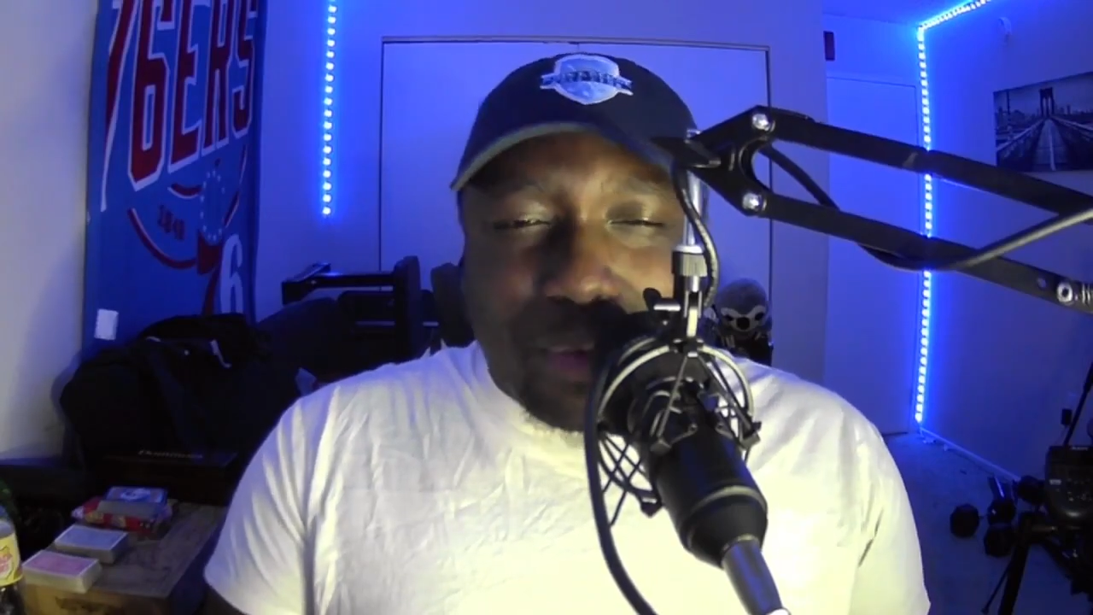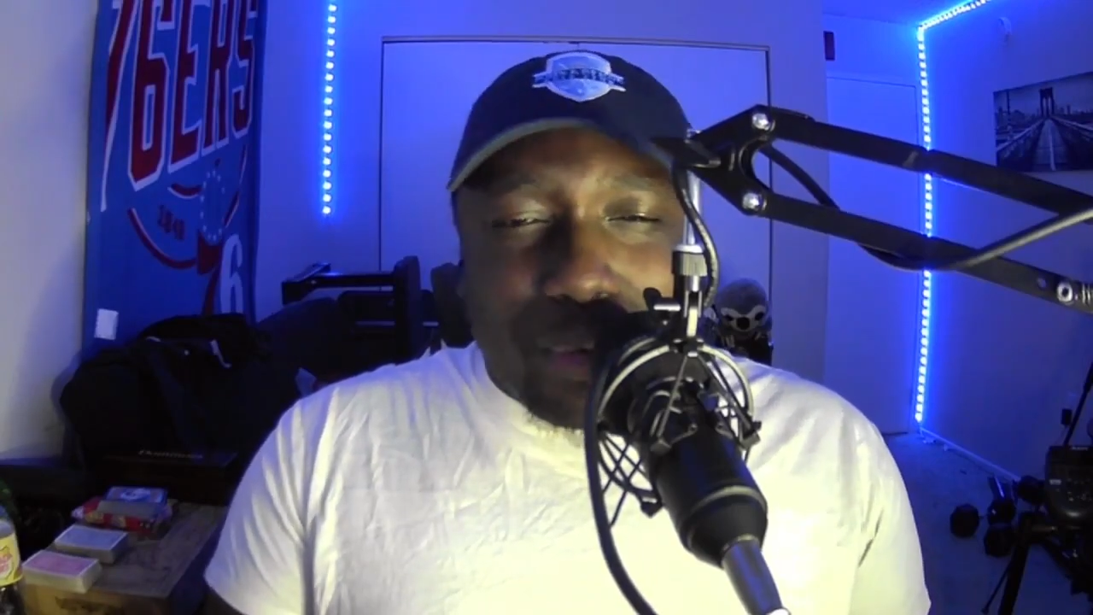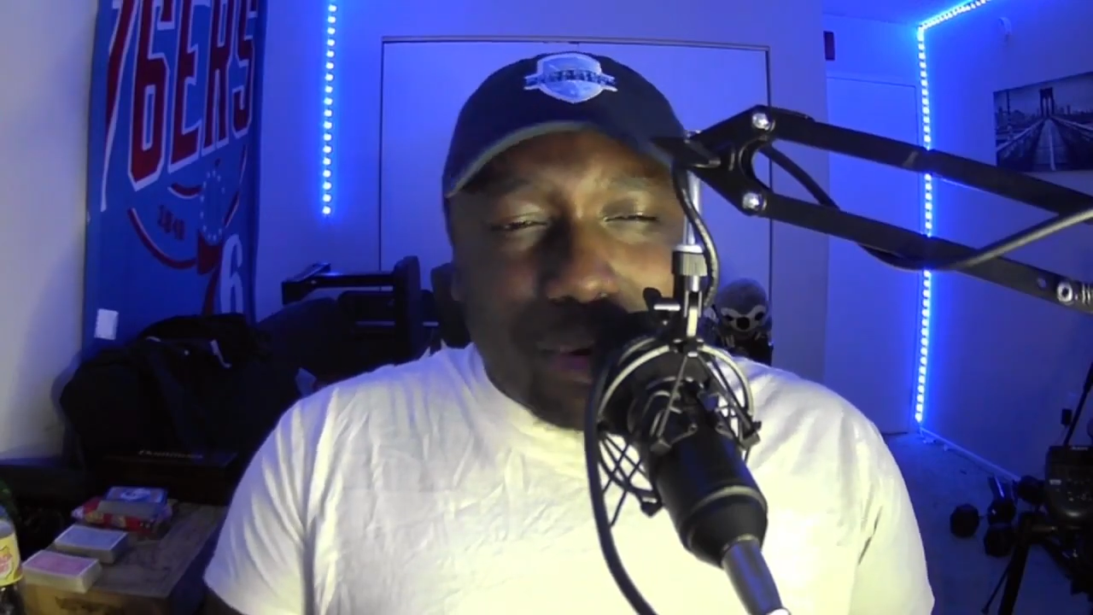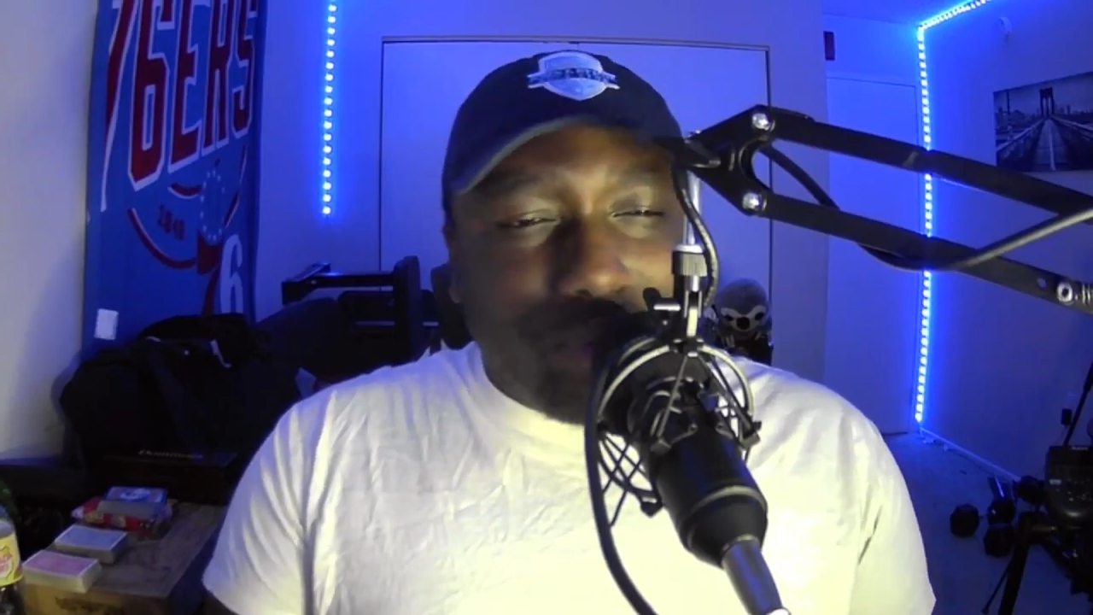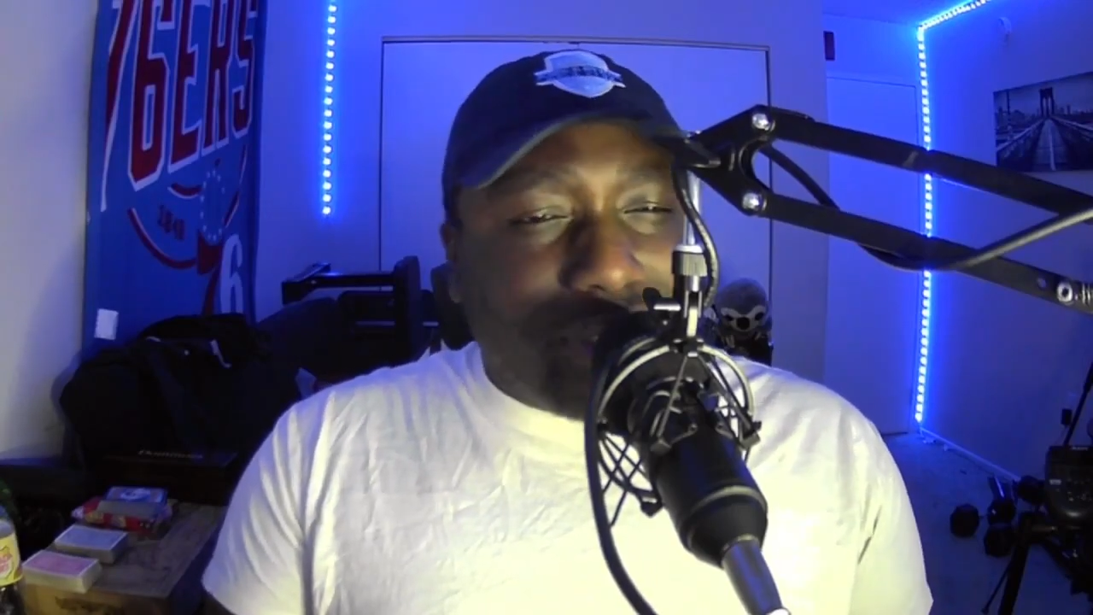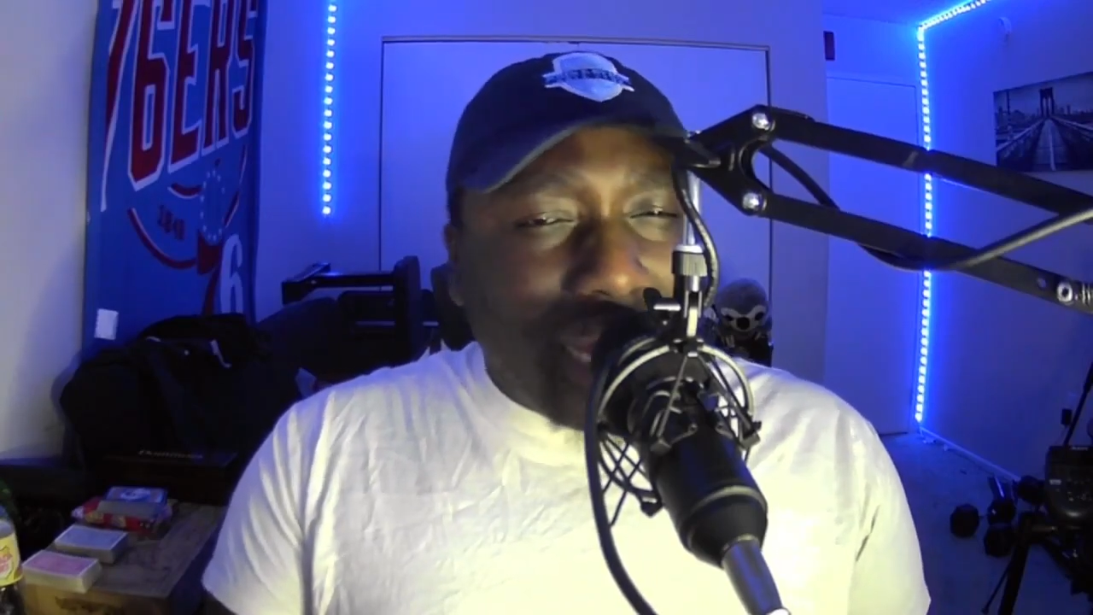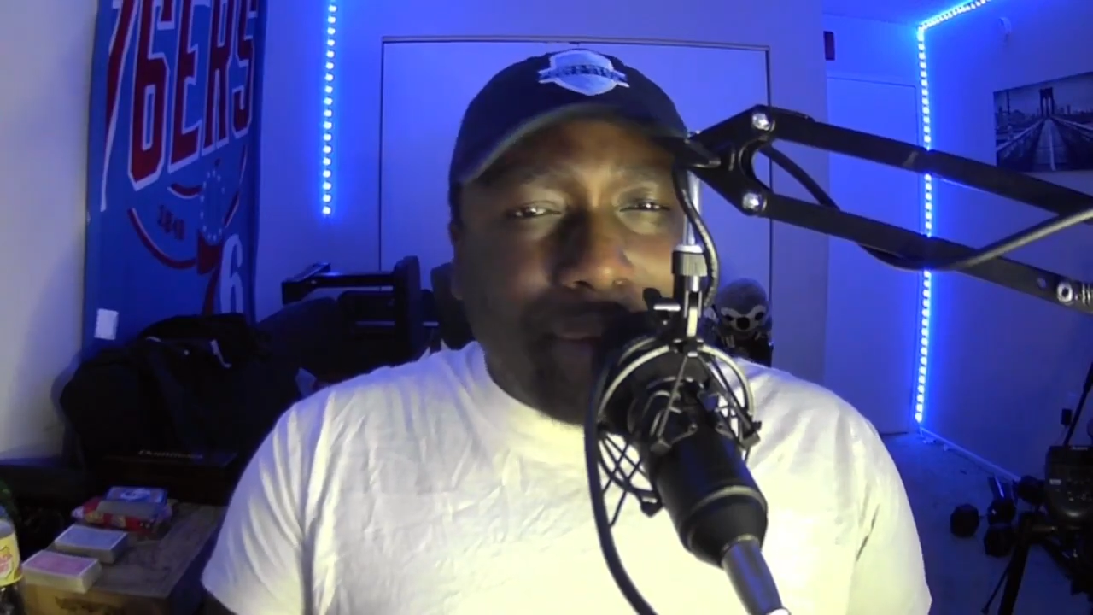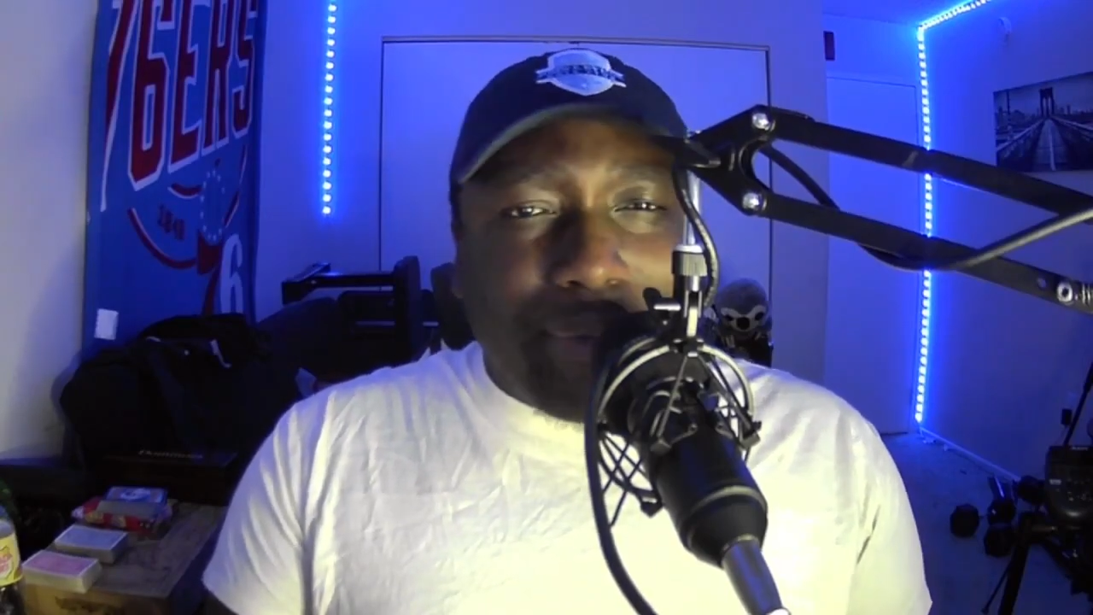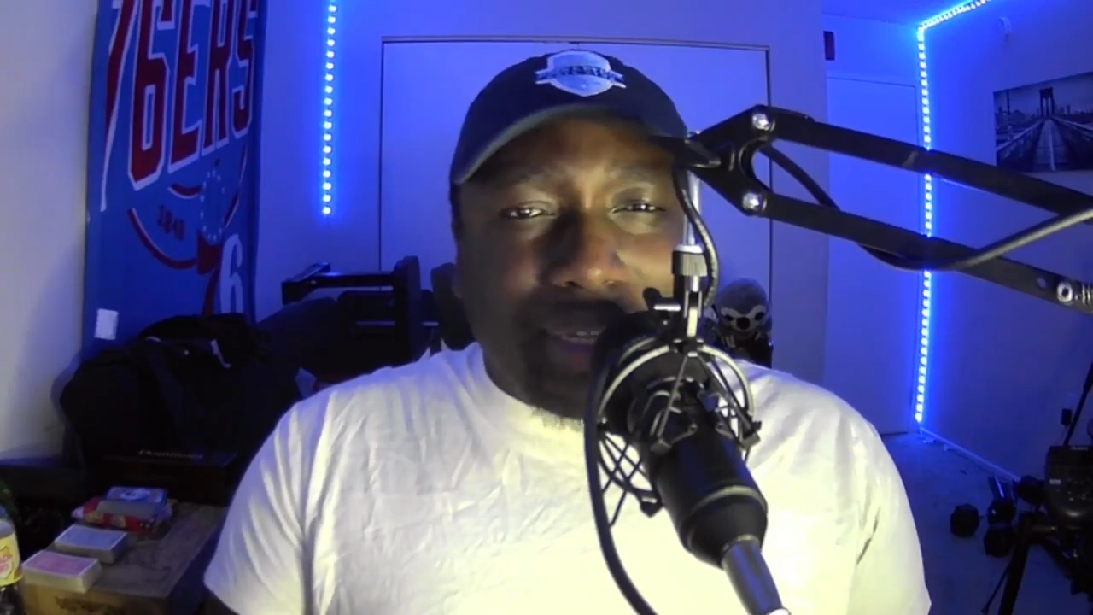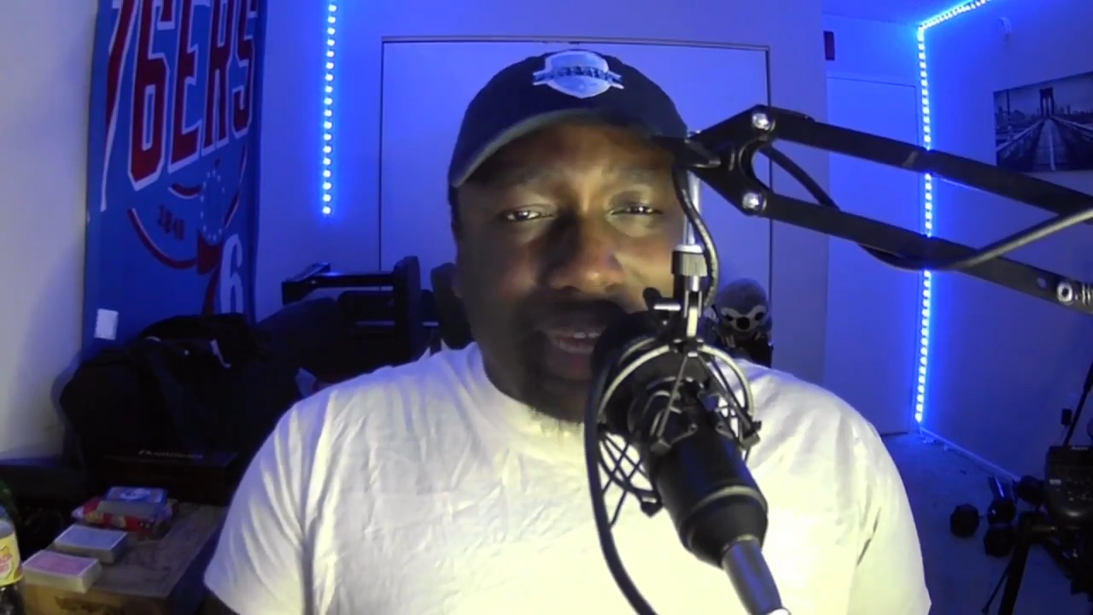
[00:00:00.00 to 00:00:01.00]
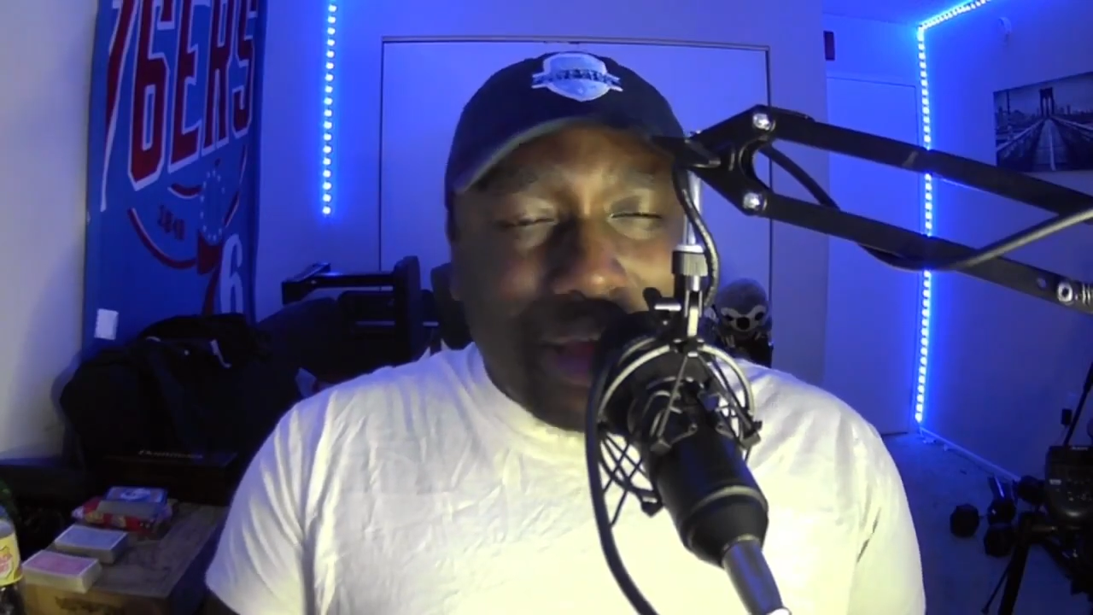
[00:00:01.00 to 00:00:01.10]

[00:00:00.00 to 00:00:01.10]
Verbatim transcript: world champions?